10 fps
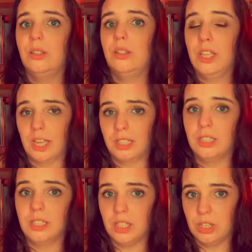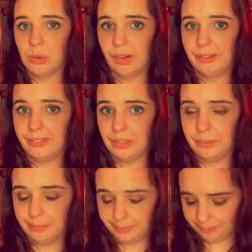the actors in the Twilight film.
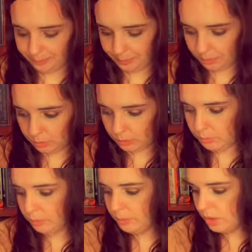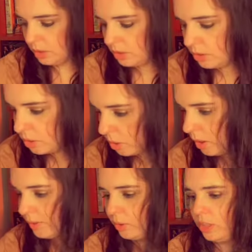So
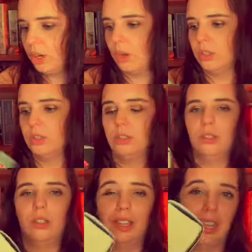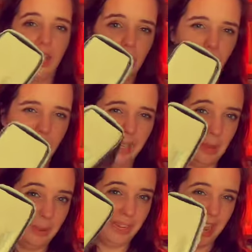I've only got, again, just a
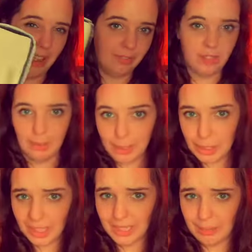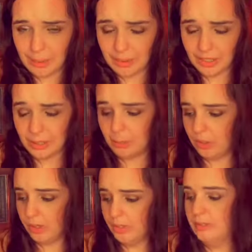little bit left. I might cheating a bit with this,
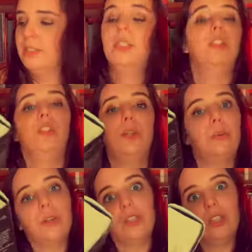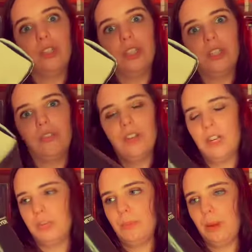but 2 books that I just need to
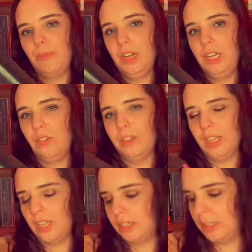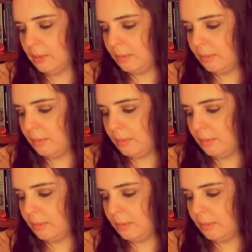finish, but I'm really loving this. It's